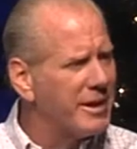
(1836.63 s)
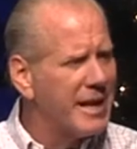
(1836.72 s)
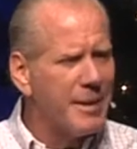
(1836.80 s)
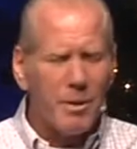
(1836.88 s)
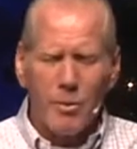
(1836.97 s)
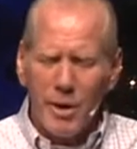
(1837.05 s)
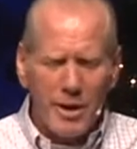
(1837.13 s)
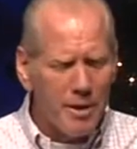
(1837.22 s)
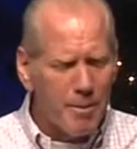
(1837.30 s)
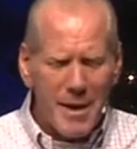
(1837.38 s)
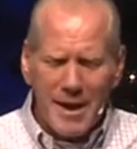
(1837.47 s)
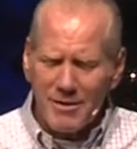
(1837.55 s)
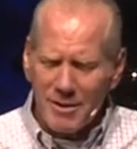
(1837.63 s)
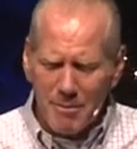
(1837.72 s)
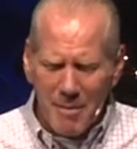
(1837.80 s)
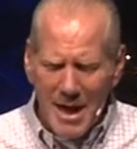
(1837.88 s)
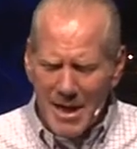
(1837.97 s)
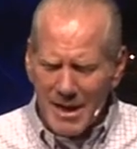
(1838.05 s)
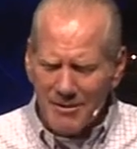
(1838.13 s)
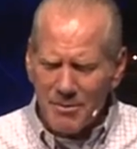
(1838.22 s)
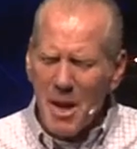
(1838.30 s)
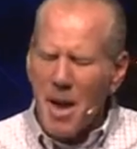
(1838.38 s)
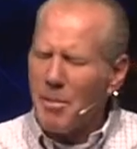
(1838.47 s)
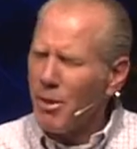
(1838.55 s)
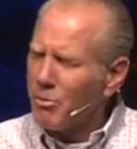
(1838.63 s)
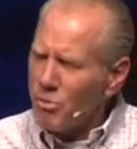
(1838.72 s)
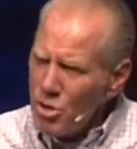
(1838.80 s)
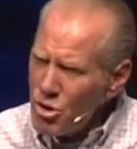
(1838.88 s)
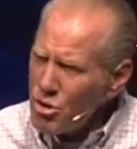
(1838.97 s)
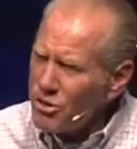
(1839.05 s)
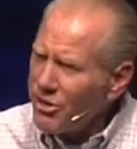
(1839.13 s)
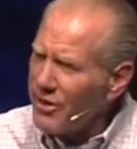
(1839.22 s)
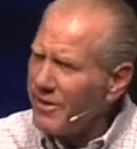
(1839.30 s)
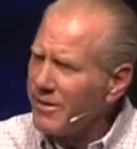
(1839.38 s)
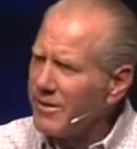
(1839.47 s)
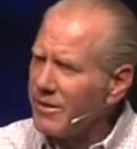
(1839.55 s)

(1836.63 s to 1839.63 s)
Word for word: redeemer. What an amazing man he is. But Ruth,